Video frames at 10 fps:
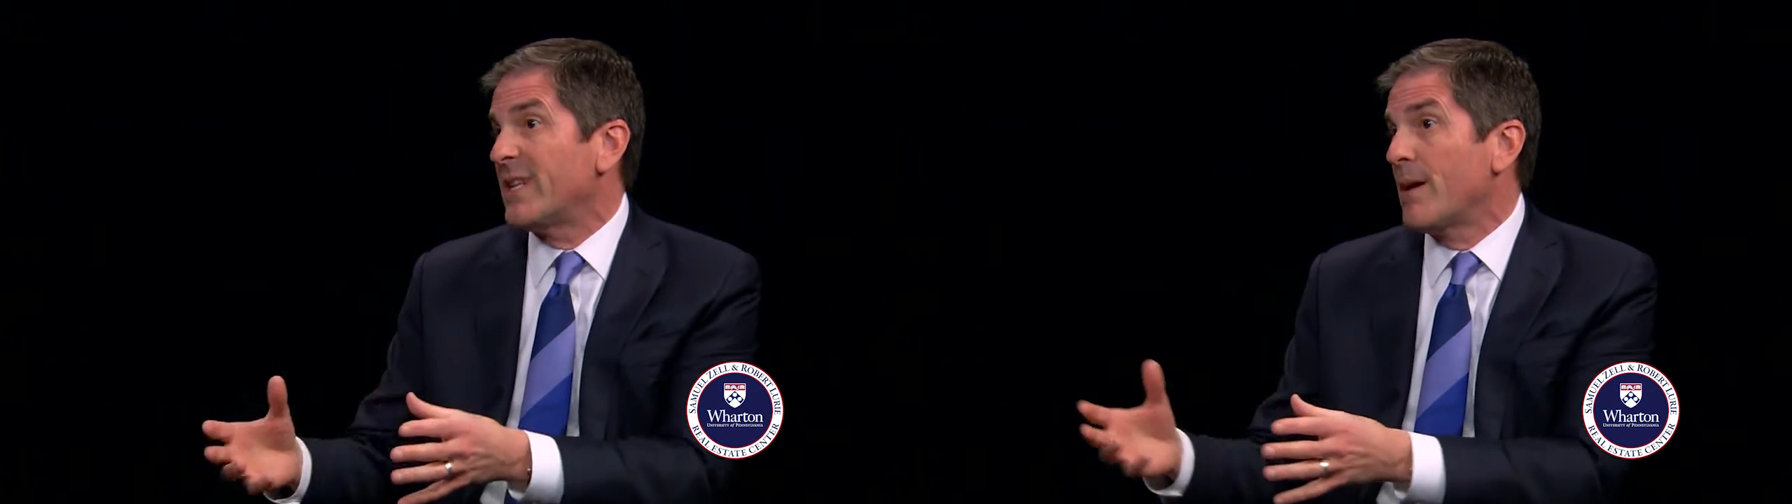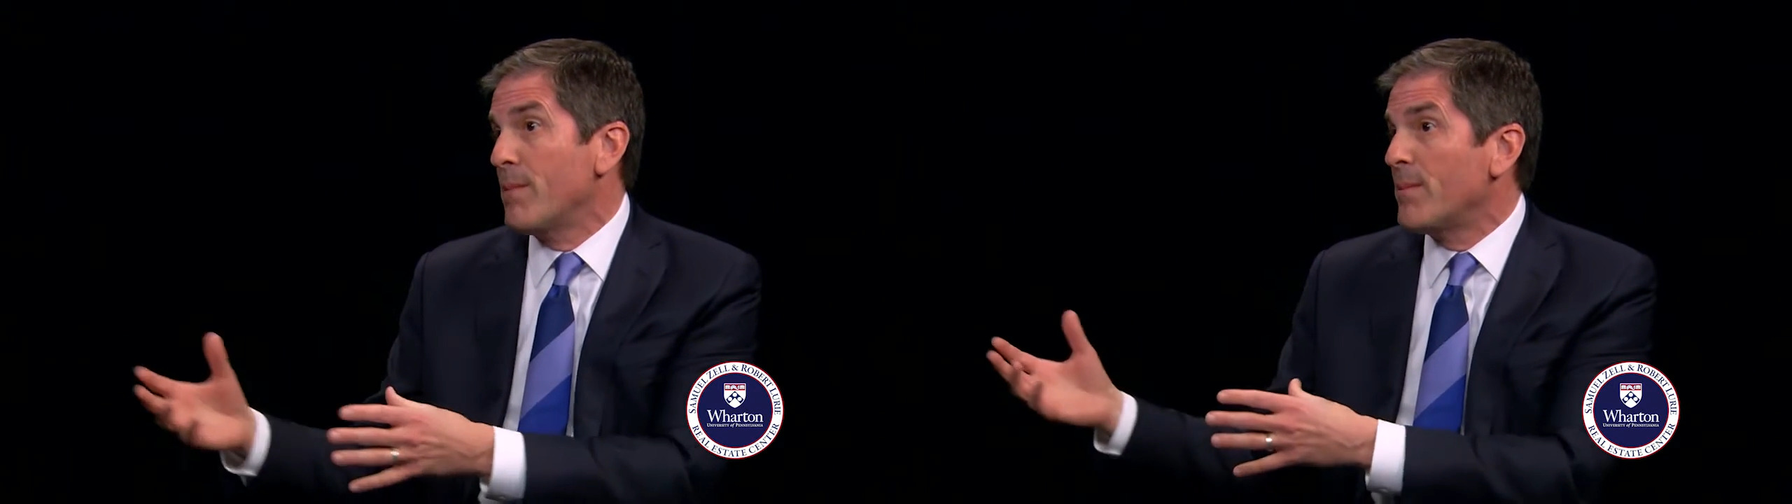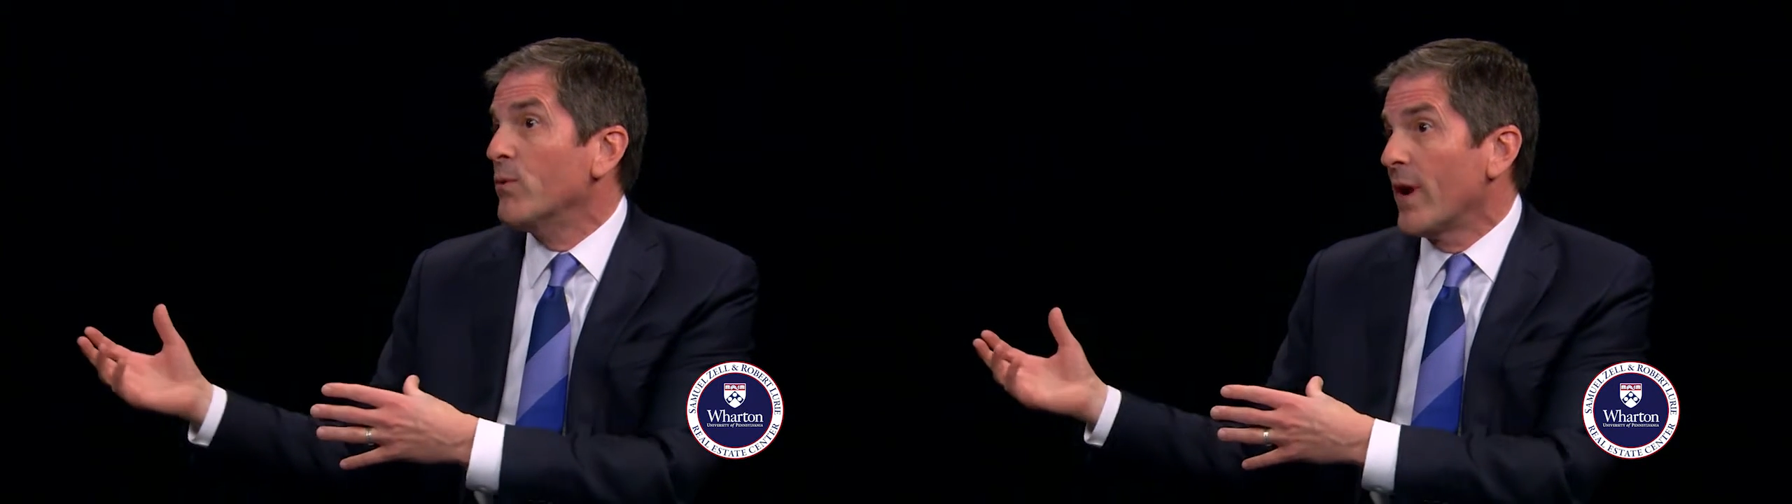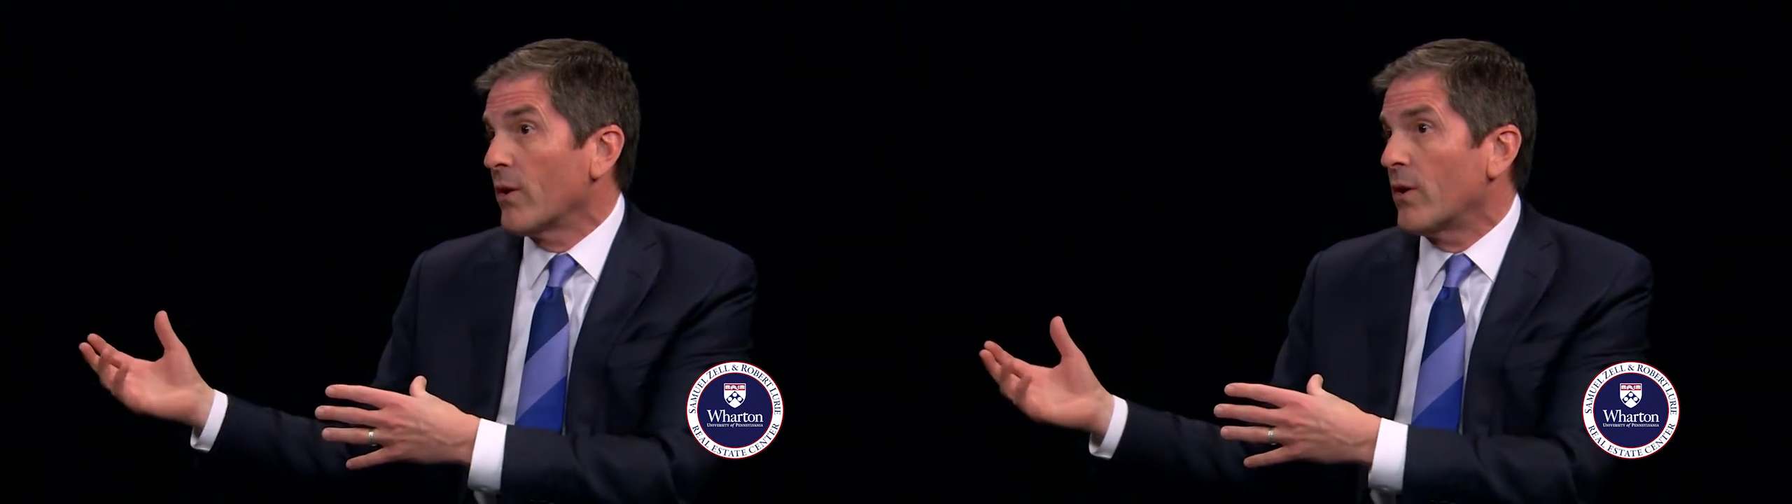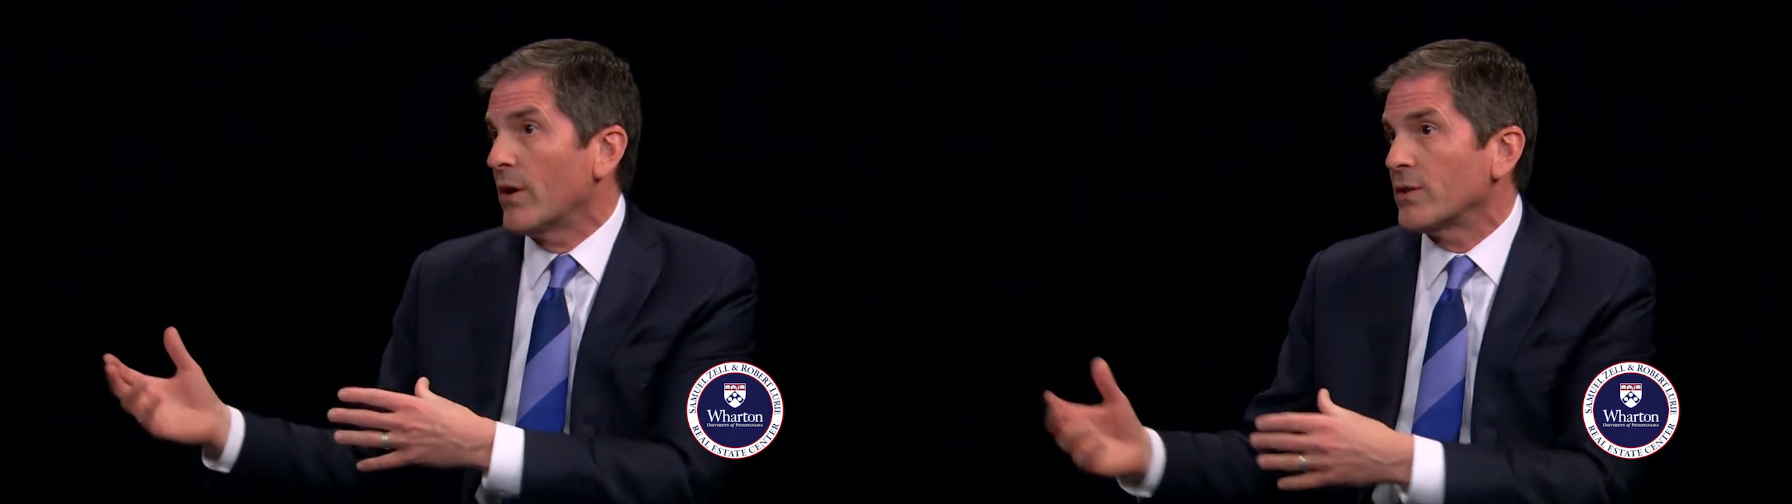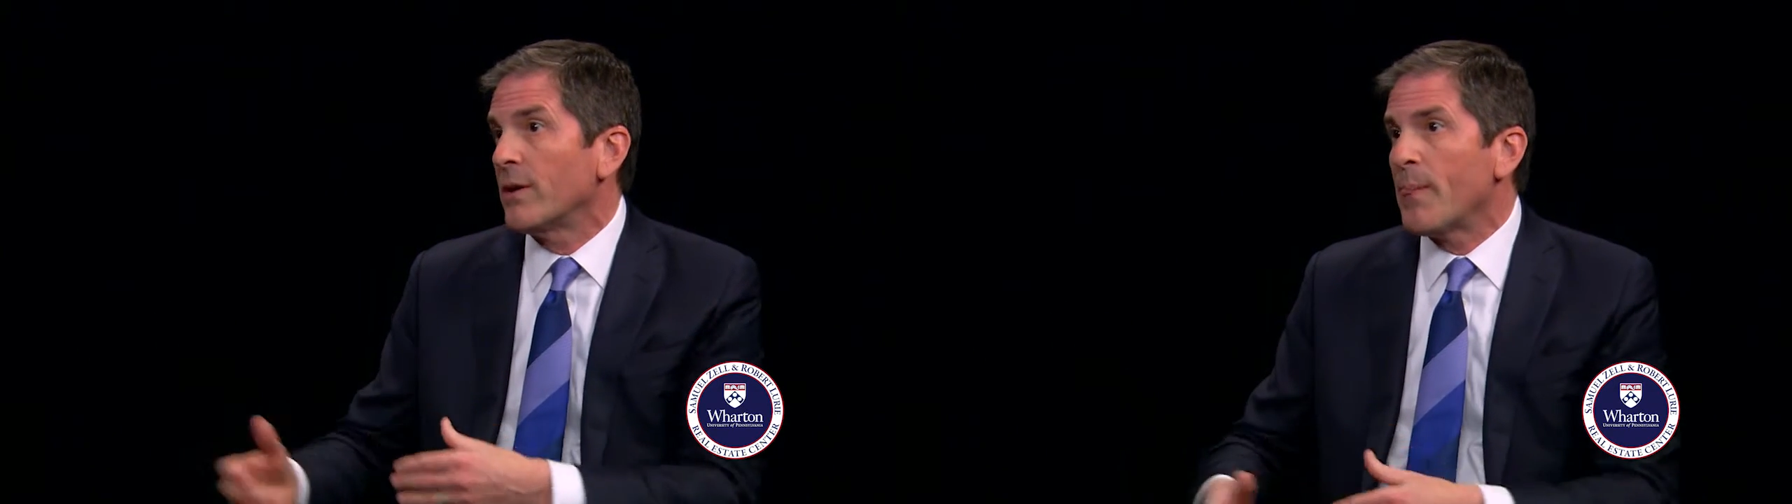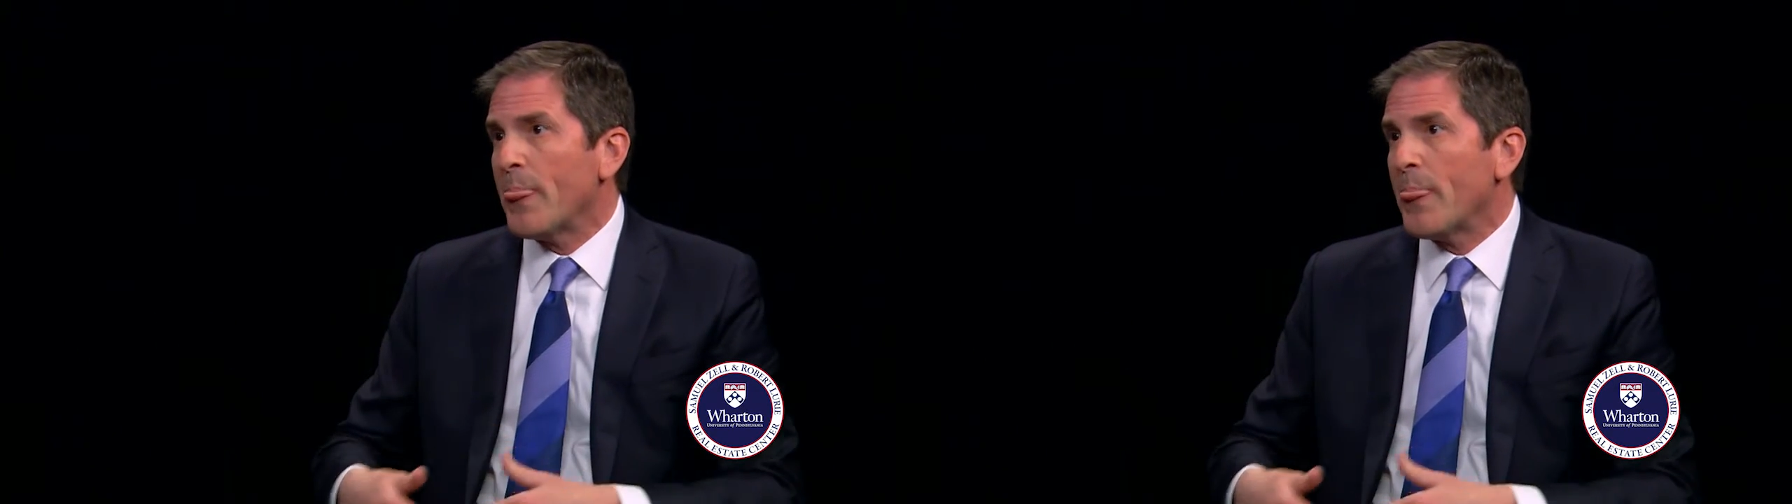and maybe rental cars.